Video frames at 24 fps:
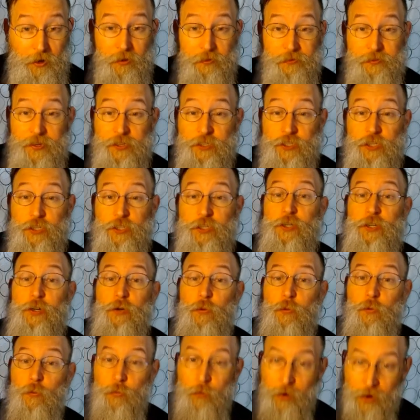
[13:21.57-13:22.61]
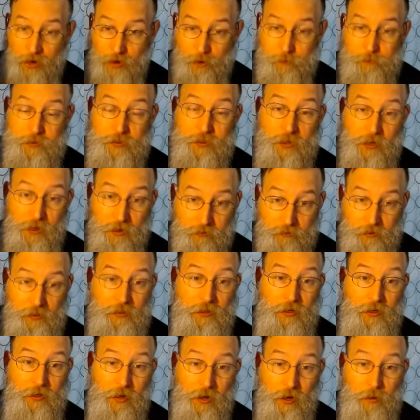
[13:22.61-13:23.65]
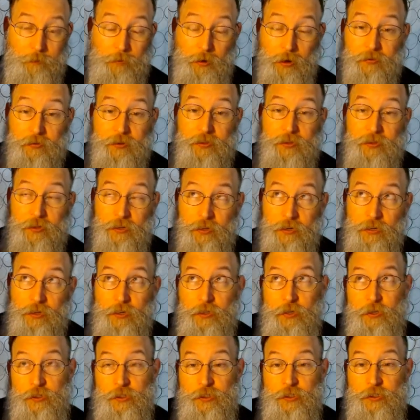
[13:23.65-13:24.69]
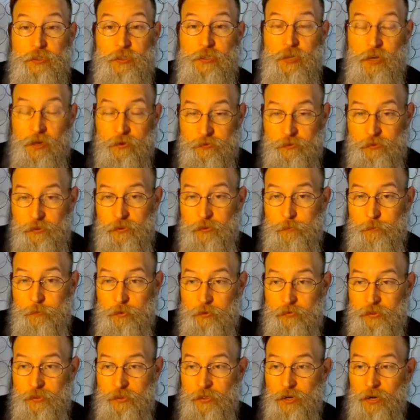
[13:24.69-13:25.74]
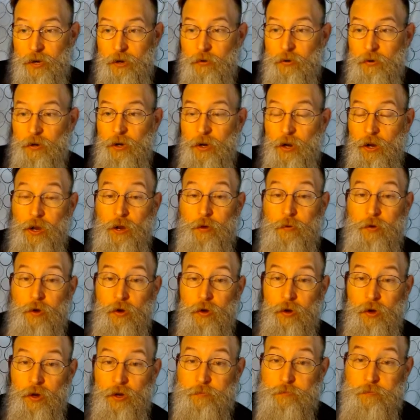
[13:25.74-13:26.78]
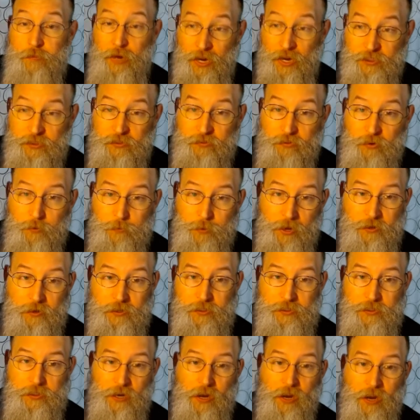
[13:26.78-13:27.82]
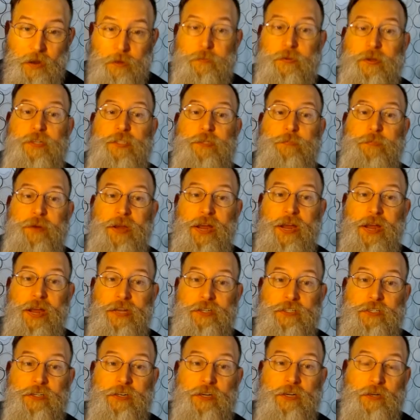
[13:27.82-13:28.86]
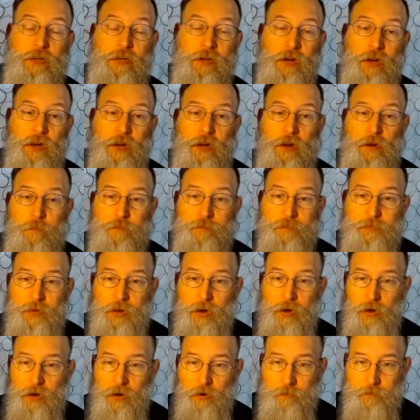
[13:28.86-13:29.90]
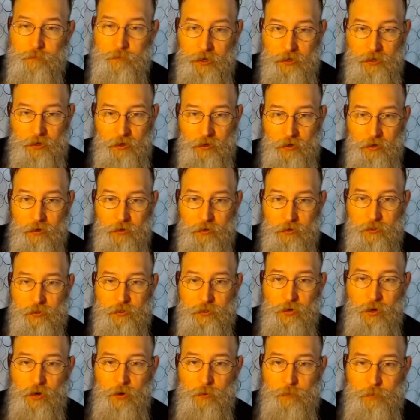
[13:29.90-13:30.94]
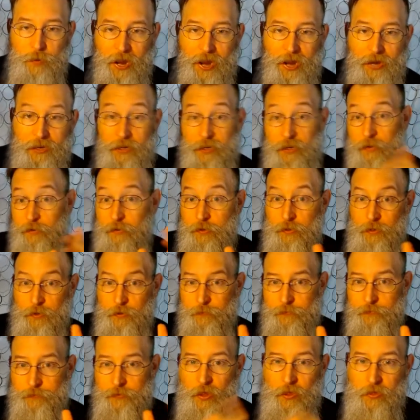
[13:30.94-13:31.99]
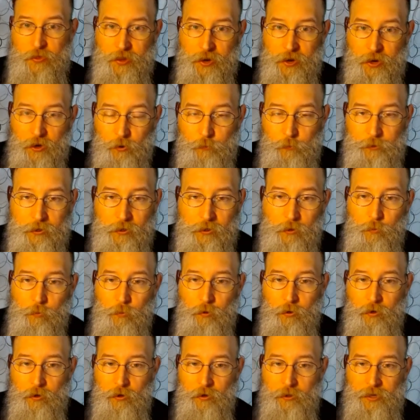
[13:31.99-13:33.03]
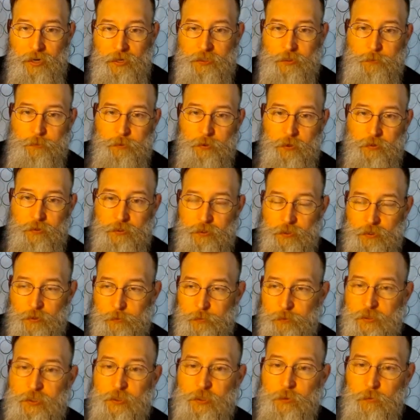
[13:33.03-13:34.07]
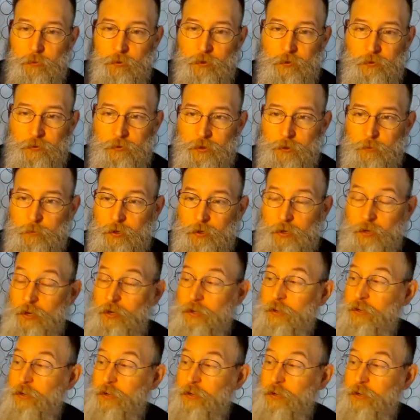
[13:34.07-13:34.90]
This issue ramps everything up. Everything is definitely moving now. A massive amount of his time has passed. Our main characters are back in their real world as opposed to the prison world that they were in.